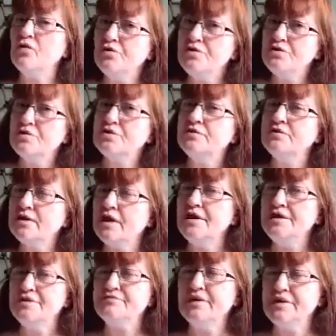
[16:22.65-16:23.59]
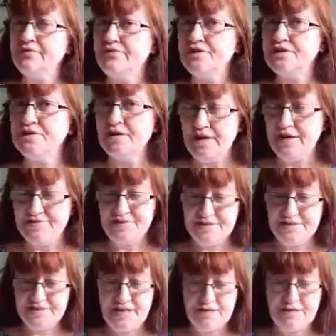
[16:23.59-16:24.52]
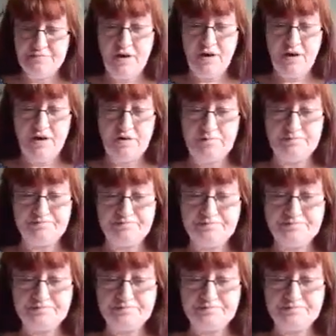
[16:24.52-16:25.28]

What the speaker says: or you can kind of really visualize it and take part.